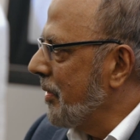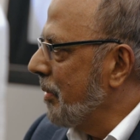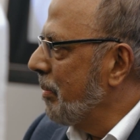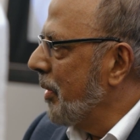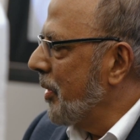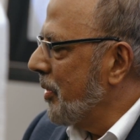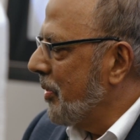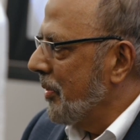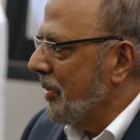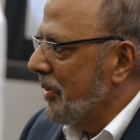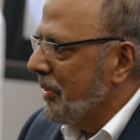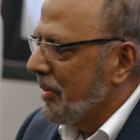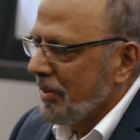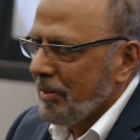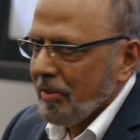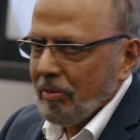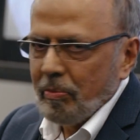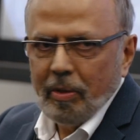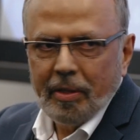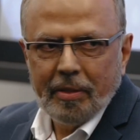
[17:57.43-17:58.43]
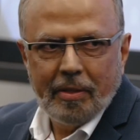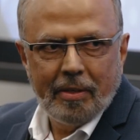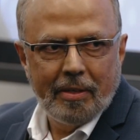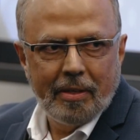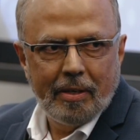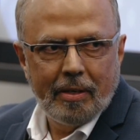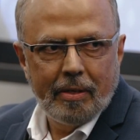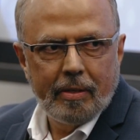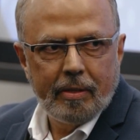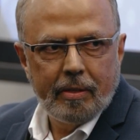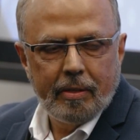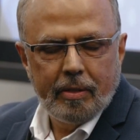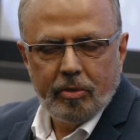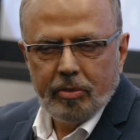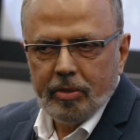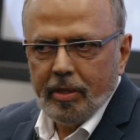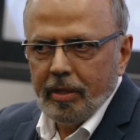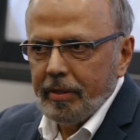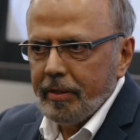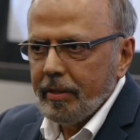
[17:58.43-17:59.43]
a business is what they're
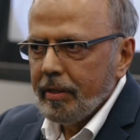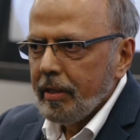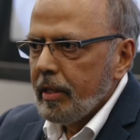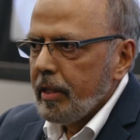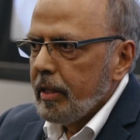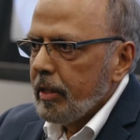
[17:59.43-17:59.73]
selling.